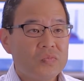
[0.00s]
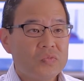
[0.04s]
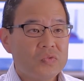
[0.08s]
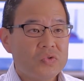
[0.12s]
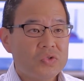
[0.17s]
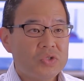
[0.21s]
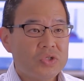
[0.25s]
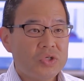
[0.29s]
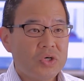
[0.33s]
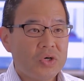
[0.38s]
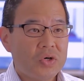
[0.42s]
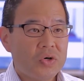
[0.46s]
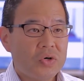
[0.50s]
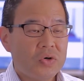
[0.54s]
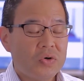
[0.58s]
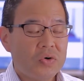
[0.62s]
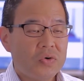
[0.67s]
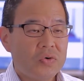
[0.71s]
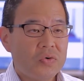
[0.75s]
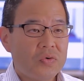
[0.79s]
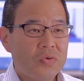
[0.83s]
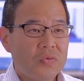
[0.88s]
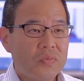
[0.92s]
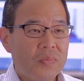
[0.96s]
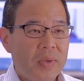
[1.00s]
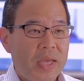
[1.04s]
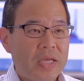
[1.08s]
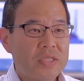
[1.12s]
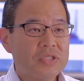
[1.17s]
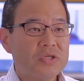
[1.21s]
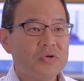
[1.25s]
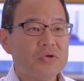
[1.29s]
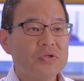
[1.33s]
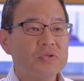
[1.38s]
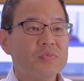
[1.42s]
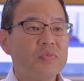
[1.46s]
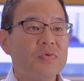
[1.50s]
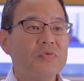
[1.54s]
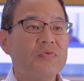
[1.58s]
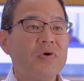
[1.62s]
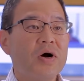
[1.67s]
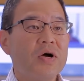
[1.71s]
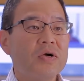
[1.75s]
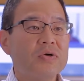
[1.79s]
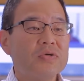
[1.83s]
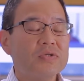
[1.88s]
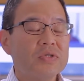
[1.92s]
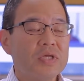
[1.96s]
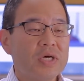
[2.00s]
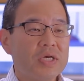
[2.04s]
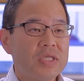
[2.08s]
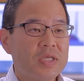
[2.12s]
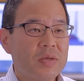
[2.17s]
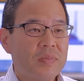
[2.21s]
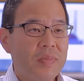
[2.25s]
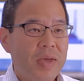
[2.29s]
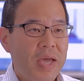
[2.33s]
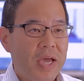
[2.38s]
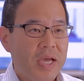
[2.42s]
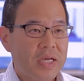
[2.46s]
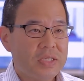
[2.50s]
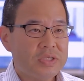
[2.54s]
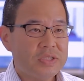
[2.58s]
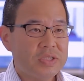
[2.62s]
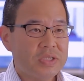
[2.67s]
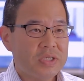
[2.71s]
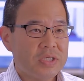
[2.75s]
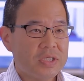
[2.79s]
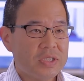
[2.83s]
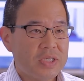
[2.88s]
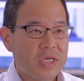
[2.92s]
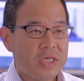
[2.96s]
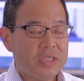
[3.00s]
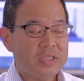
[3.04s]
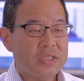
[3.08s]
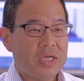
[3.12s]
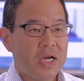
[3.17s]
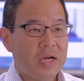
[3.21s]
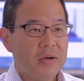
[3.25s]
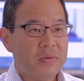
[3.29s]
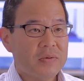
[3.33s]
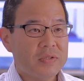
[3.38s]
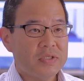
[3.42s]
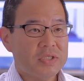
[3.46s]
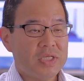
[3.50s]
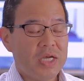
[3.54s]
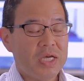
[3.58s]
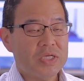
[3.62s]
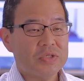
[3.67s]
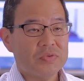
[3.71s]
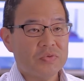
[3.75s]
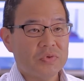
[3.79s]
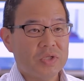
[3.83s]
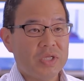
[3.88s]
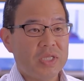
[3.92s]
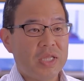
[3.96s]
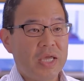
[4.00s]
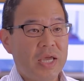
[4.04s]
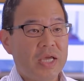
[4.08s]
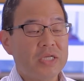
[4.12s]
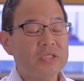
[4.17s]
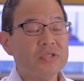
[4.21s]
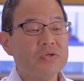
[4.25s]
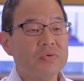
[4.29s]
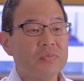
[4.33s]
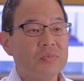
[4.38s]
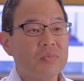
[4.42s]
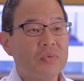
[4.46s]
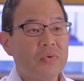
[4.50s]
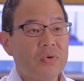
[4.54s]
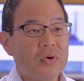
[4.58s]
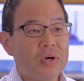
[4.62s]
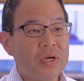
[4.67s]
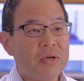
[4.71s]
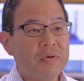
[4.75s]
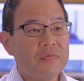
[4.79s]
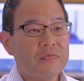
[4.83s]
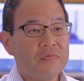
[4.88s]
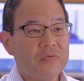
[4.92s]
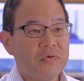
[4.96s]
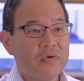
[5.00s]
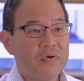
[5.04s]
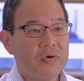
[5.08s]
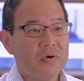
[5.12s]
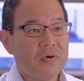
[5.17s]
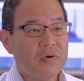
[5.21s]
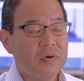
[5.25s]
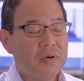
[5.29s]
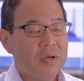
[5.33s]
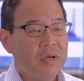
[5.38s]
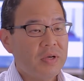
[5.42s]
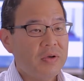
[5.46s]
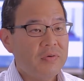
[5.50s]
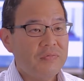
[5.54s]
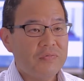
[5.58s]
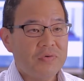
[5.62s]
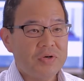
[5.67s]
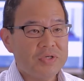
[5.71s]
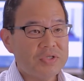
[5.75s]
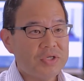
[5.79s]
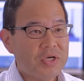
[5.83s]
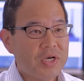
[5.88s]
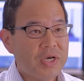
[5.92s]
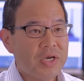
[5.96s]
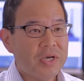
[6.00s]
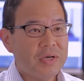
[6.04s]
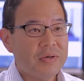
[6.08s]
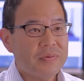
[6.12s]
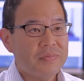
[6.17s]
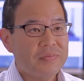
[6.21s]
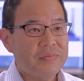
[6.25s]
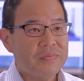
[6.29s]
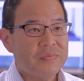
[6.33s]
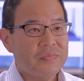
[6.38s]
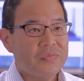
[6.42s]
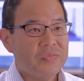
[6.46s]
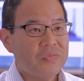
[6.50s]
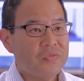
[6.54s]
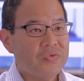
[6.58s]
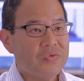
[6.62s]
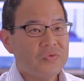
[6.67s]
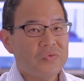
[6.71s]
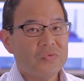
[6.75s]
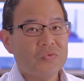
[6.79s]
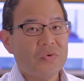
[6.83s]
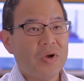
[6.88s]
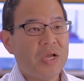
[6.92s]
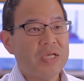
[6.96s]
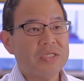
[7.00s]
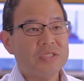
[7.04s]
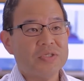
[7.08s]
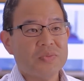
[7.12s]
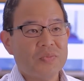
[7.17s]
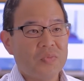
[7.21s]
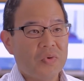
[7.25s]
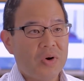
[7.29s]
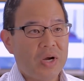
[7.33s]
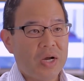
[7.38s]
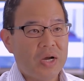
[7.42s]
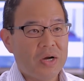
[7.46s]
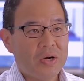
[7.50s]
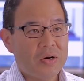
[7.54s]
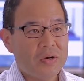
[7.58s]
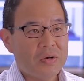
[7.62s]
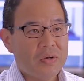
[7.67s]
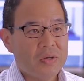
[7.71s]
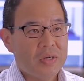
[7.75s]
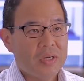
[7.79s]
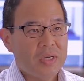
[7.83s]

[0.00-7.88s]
So managed service providers like to patch the desktop because that's really the entry point for phishing, ransomware,